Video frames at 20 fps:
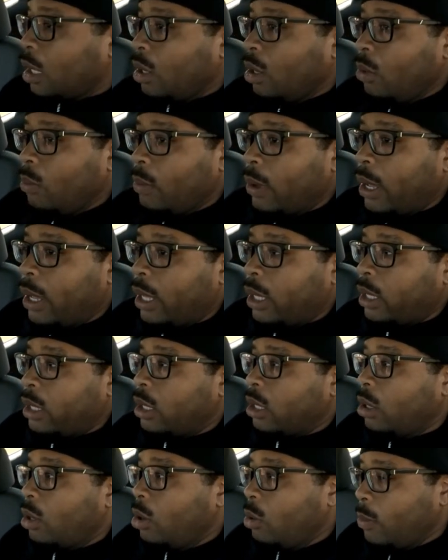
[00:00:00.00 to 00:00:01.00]
Oh my!
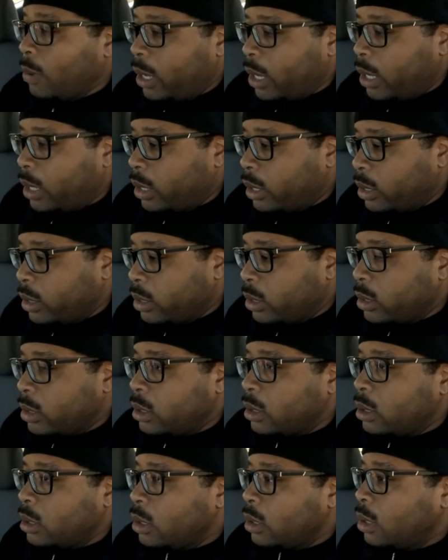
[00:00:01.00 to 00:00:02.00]
Oh my!
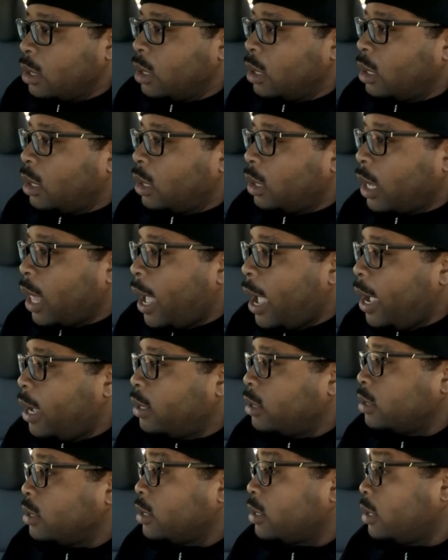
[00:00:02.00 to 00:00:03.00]

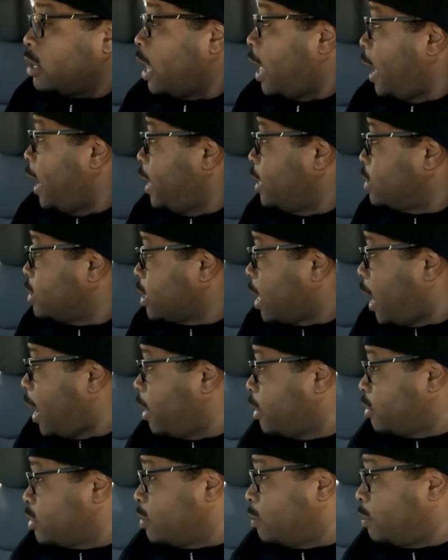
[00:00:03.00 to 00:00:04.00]
Lions, lions,
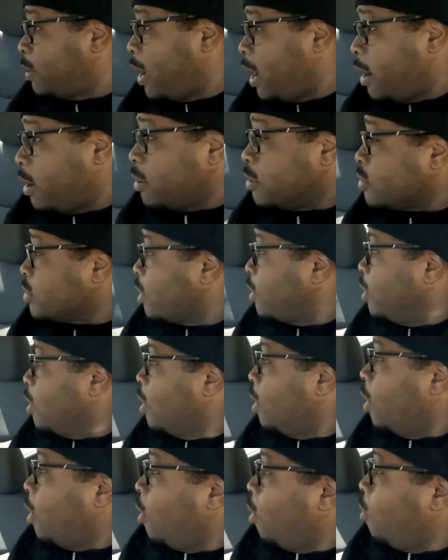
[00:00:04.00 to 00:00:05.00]
tigers, and bears.
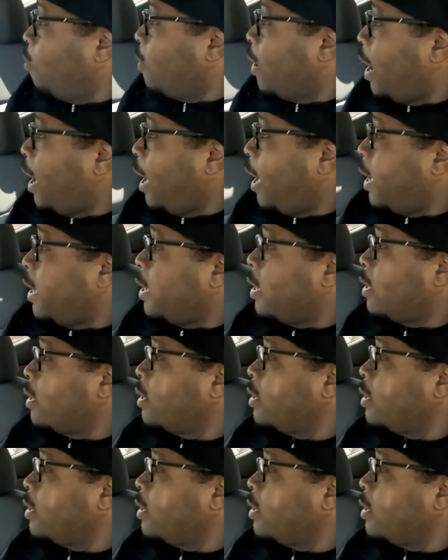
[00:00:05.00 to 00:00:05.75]
Oh my!